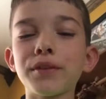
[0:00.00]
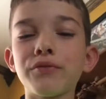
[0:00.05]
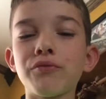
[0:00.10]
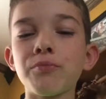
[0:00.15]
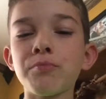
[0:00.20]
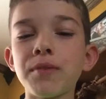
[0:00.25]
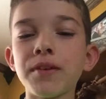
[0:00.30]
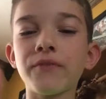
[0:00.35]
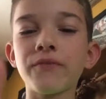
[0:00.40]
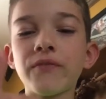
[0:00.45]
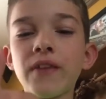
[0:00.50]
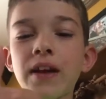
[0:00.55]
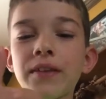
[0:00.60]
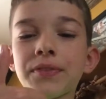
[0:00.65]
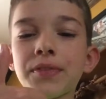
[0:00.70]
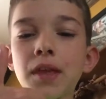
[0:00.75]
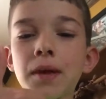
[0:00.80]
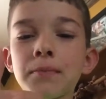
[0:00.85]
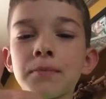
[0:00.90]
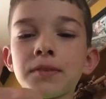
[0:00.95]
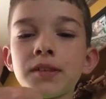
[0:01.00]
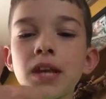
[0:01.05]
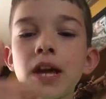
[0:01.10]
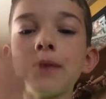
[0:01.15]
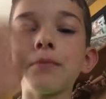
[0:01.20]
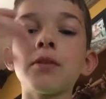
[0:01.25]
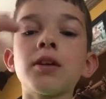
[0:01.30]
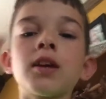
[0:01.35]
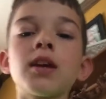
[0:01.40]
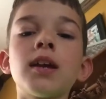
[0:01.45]
leave a big fat thumbs
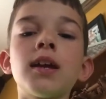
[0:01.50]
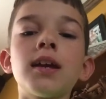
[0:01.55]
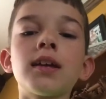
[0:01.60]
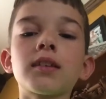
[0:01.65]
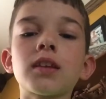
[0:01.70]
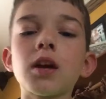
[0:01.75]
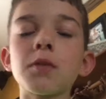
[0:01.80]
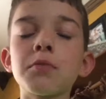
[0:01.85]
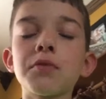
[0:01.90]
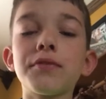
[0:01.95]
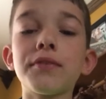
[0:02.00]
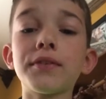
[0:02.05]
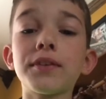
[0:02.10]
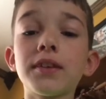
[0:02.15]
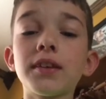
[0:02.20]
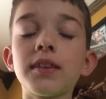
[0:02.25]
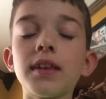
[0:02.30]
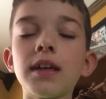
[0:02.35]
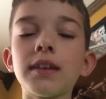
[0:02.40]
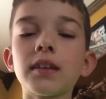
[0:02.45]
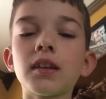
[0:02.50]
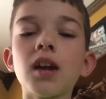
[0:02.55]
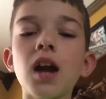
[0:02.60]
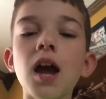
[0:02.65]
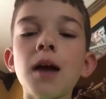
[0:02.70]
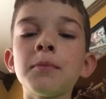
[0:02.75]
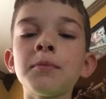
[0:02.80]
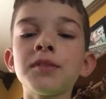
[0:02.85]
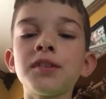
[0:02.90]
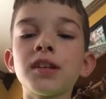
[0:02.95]
up. Tell me if you did that in the
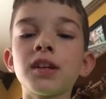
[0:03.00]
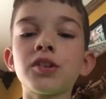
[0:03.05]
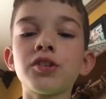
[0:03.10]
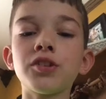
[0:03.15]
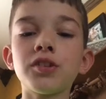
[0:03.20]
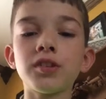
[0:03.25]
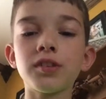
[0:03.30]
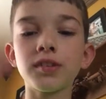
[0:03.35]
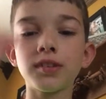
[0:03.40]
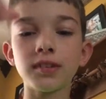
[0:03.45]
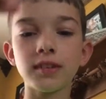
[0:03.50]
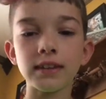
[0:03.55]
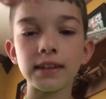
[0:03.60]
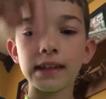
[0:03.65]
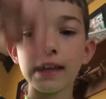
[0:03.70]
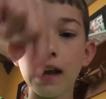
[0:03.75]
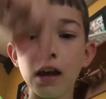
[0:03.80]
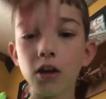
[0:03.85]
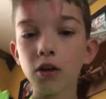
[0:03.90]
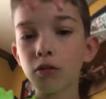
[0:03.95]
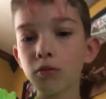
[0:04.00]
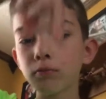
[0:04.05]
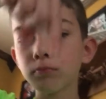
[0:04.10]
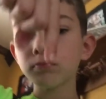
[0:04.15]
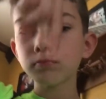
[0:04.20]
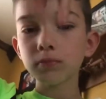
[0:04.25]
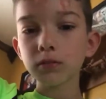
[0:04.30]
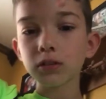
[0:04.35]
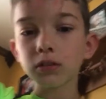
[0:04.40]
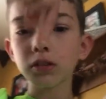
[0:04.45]
comment section
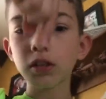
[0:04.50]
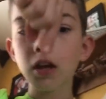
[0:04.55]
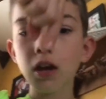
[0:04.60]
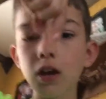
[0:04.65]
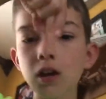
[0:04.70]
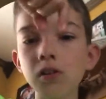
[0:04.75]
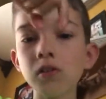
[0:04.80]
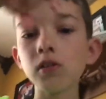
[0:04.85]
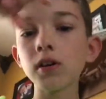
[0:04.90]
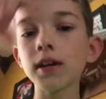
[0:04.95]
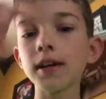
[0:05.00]
down below,